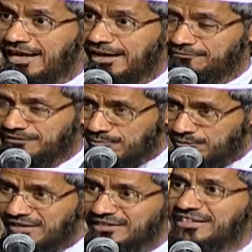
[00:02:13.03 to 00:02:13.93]
If
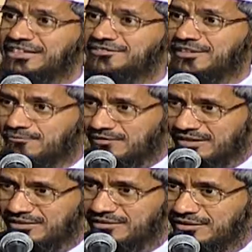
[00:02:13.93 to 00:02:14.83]
someone kills
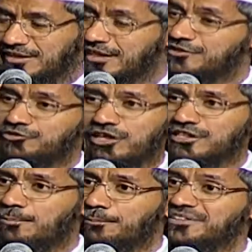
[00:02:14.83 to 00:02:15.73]
someone, it's not
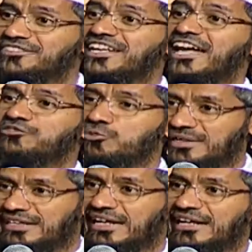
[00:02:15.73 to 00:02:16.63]
compulsory he has to be
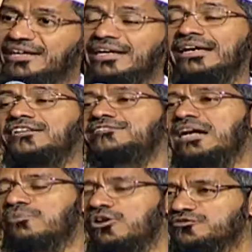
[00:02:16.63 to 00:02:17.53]
killed.
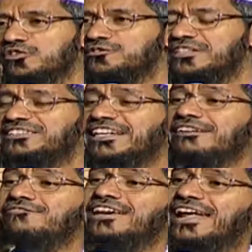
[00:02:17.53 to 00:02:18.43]
Islam also says that
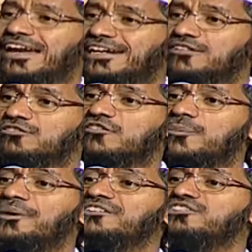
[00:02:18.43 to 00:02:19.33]
if the relatives of the
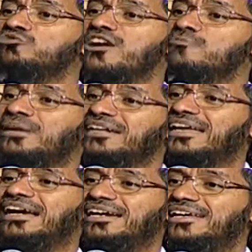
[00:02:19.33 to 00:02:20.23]
person who has been
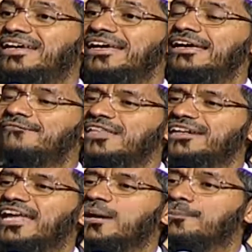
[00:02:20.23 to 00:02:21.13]
killed, if they
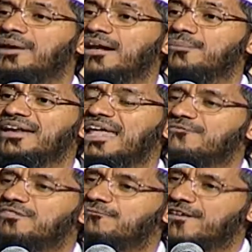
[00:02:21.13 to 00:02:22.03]
take blood money,
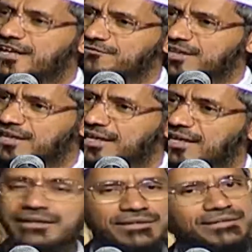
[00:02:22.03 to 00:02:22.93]
if they forgive the
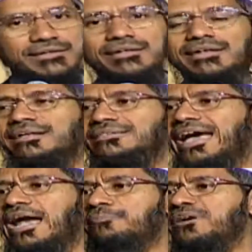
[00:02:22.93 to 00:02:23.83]
killer,
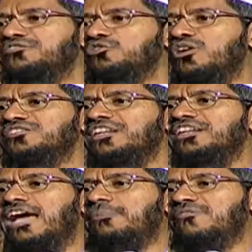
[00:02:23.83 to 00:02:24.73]
that person who has
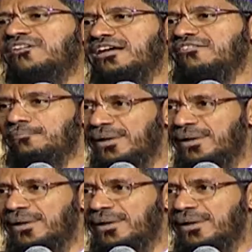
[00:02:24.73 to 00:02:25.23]
killed can be forgiven.